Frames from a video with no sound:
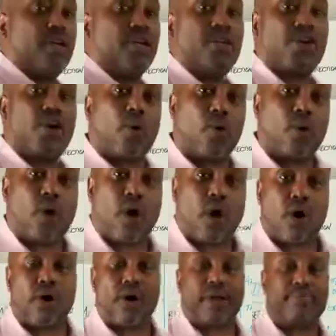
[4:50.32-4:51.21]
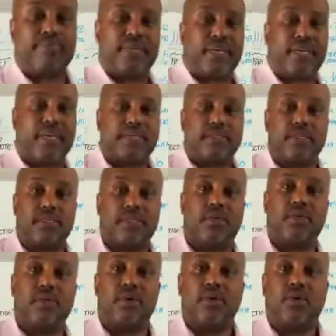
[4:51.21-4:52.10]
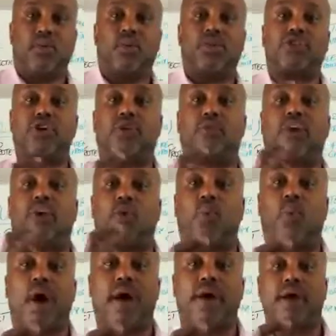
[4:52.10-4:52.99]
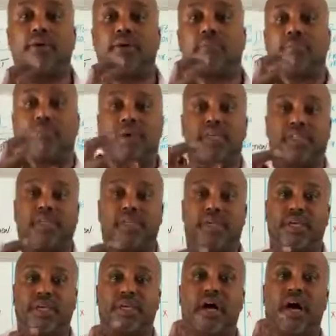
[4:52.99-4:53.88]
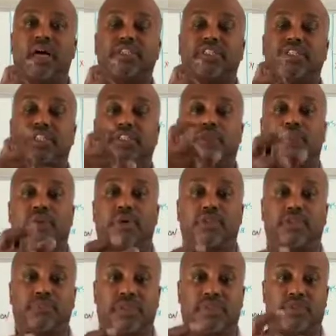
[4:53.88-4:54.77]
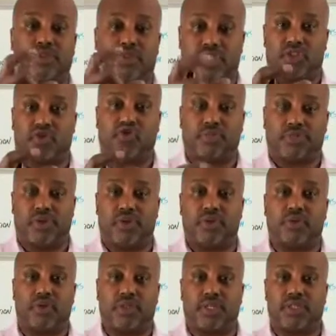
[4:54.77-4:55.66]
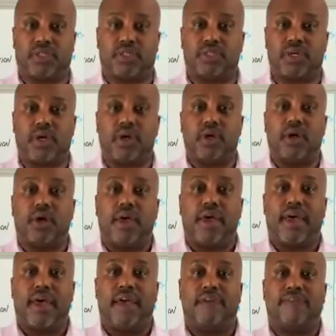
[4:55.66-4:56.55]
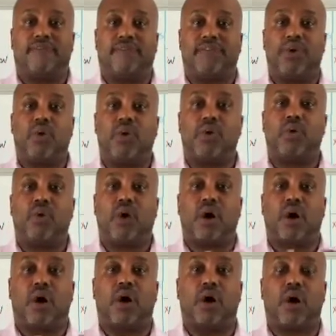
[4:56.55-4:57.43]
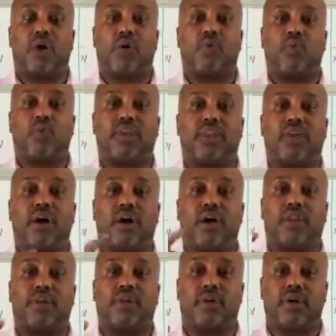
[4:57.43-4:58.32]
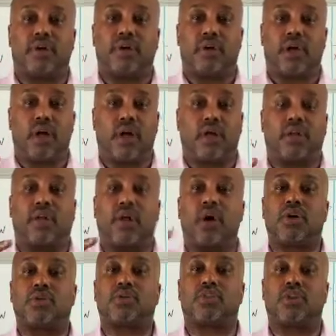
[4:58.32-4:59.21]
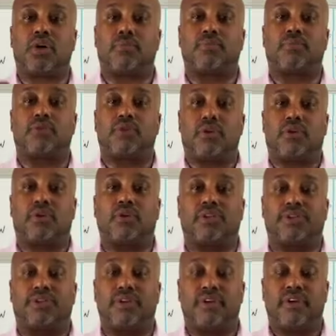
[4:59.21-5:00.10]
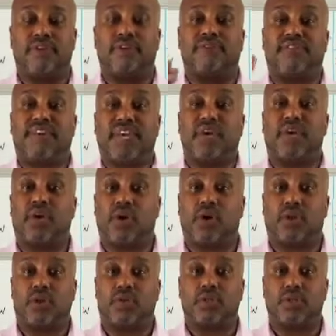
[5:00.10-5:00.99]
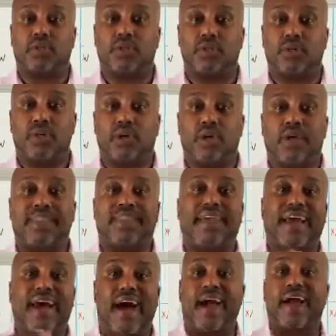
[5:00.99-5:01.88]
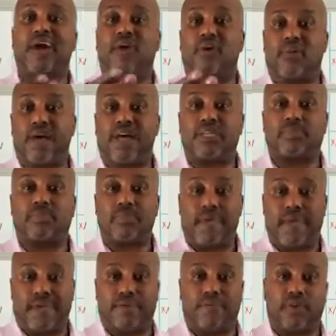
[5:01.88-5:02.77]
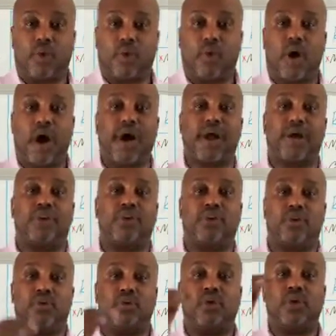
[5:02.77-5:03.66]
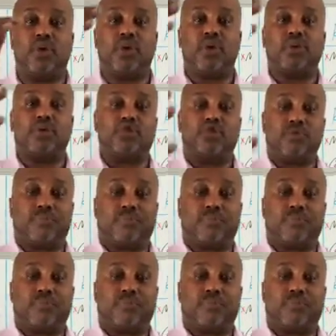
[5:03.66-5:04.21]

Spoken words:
no RMDs, which are required monthly disbursements or distributions. If you are with other long-term growth vehicles, the IRS may require you to